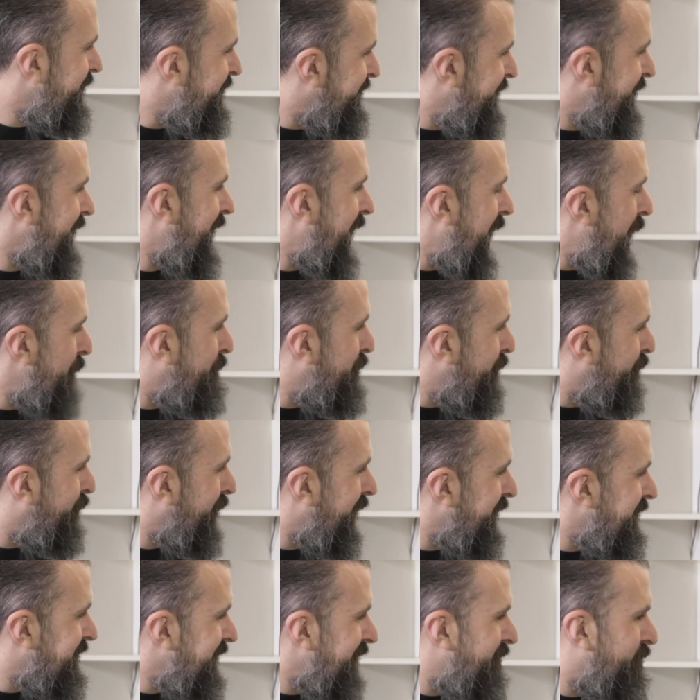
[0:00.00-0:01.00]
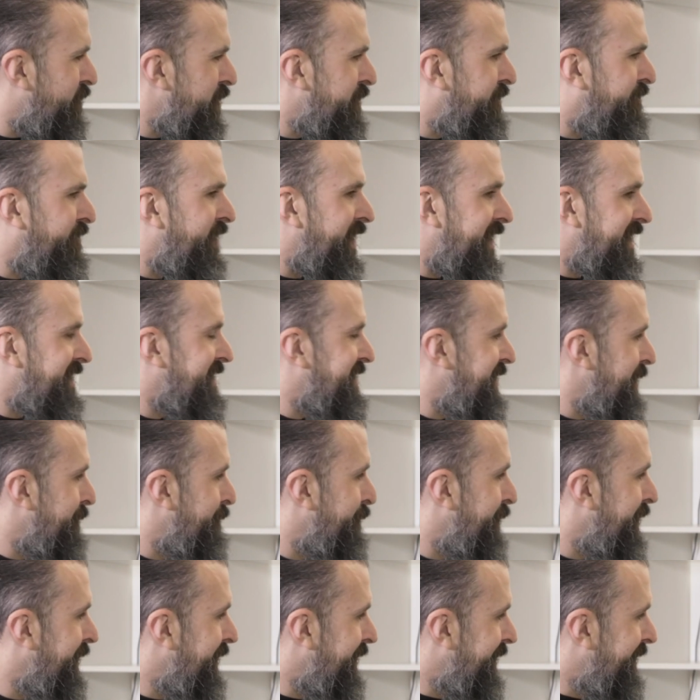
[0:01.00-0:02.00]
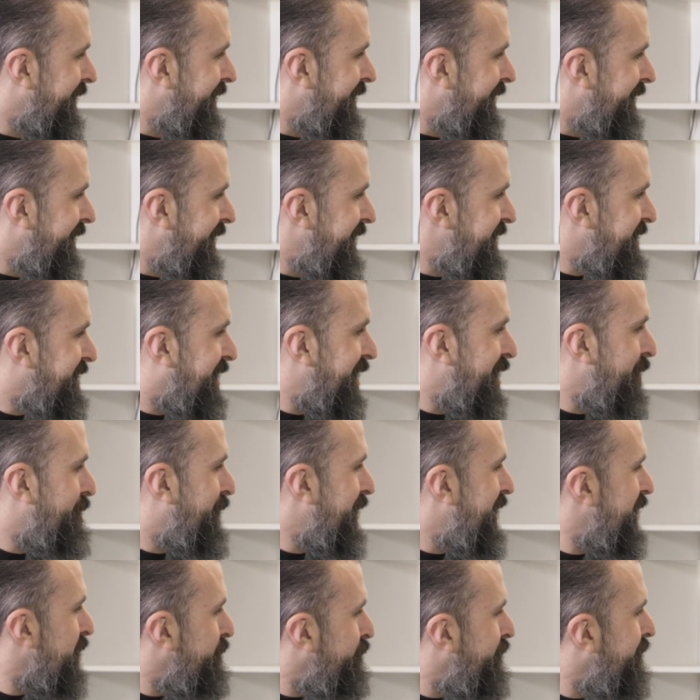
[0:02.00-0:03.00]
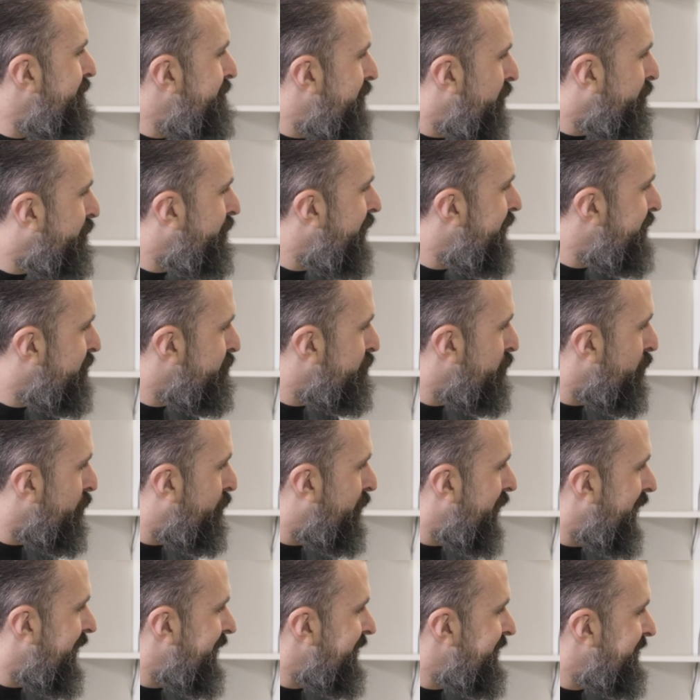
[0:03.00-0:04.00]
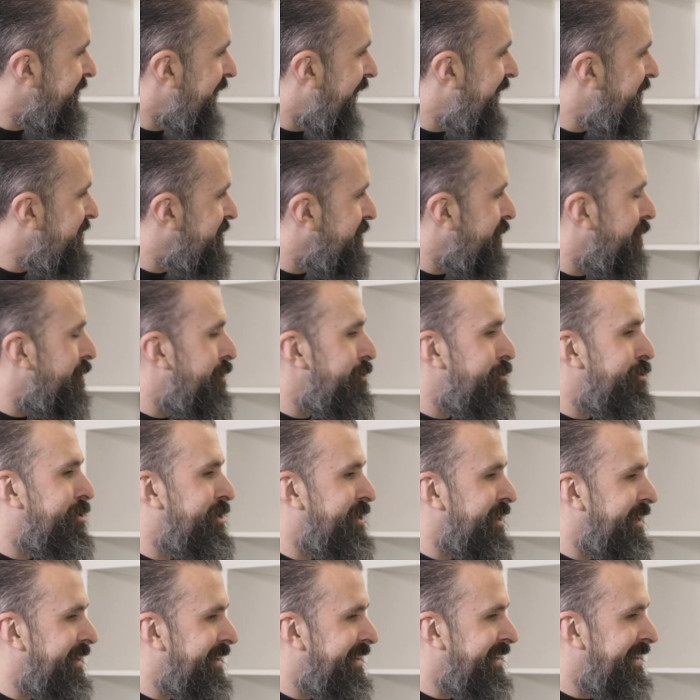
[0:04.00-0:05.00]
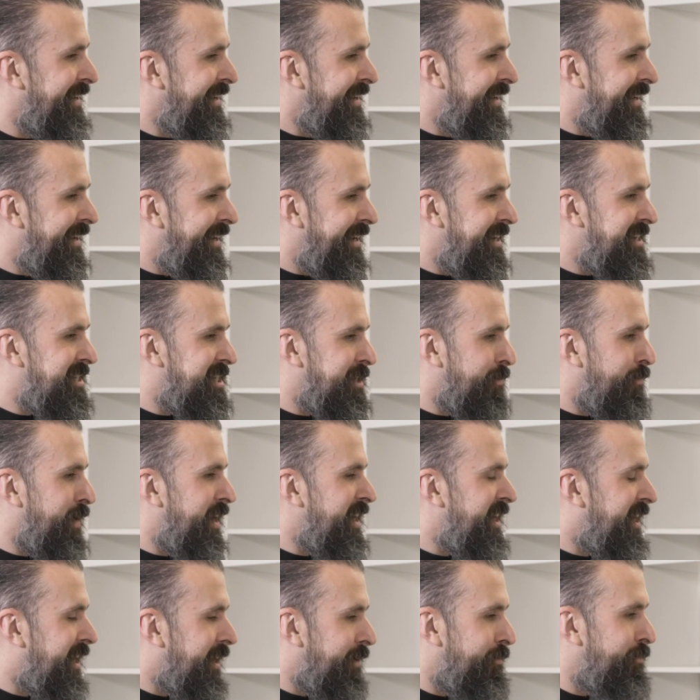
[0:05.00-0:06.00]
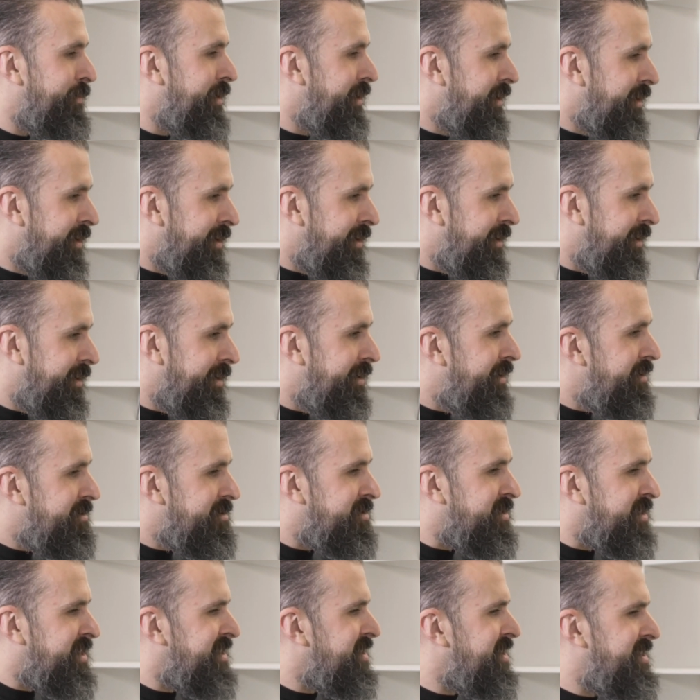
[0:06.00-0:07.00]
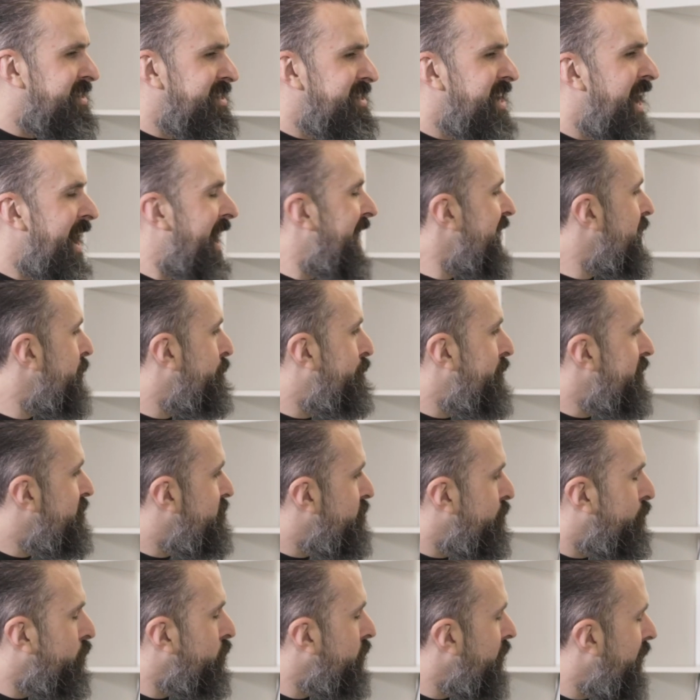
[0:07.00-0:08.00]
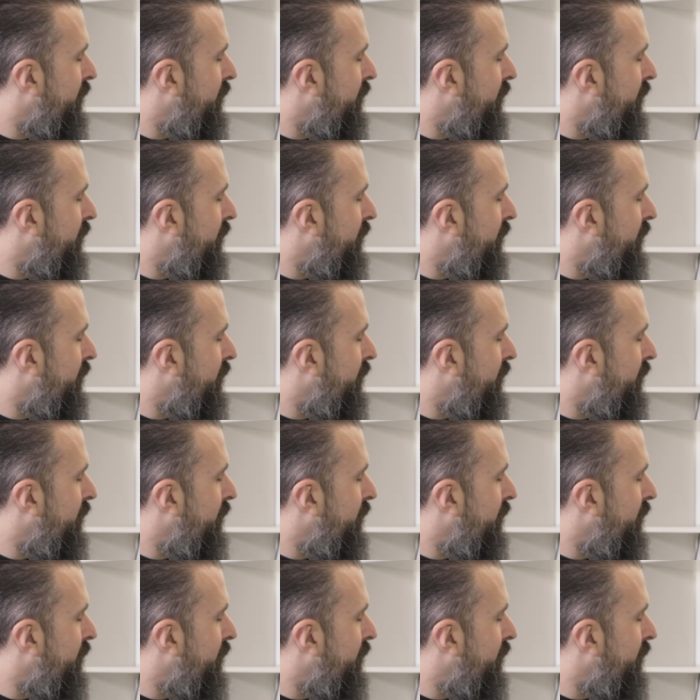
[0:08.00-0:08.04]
He's in a happy place. If we fix him, he's going to be in a miserable place. Our solution is to make him sad and miserable